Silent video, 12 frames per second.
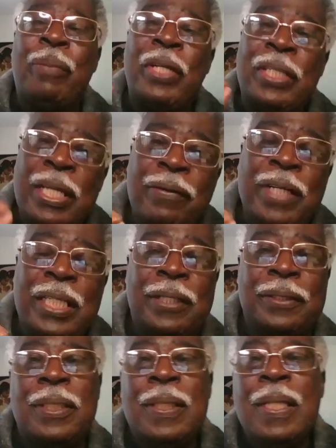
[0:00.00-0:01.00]
but here it
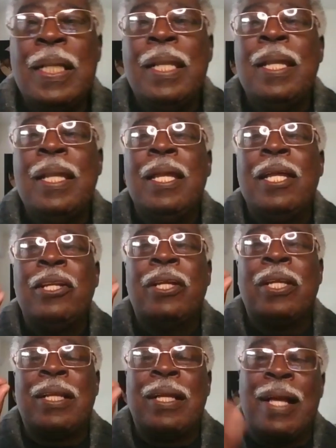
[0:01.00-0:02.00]
is.
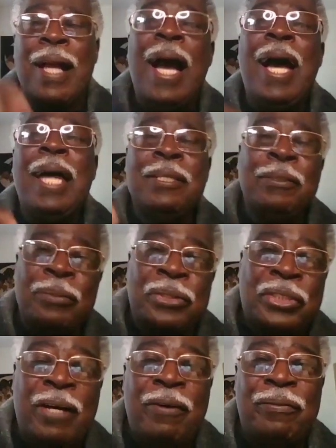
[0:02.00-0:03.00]
God
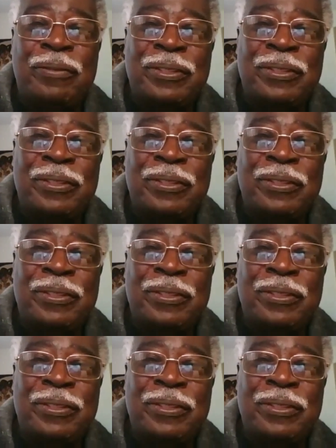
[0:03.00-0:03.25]
himself